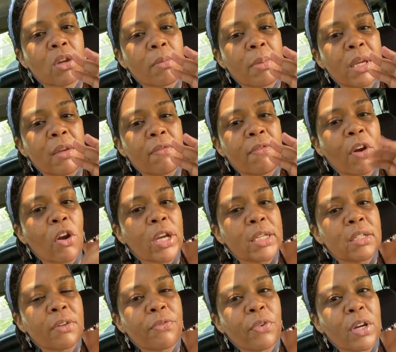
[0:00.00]
be very
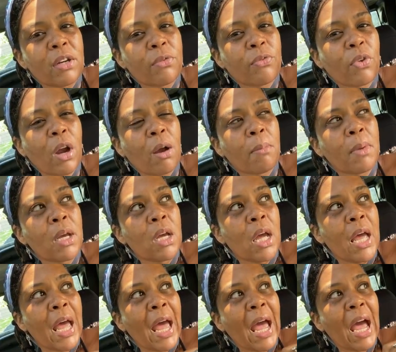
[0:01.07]
different from
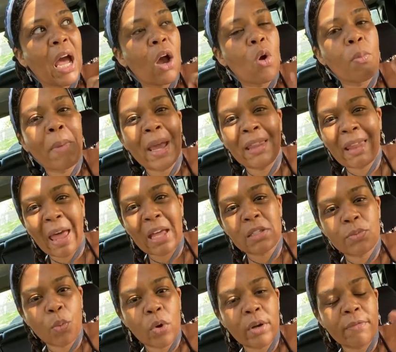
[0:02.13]
how my
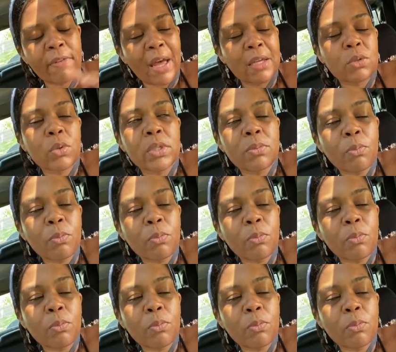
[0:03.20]
last water fast was.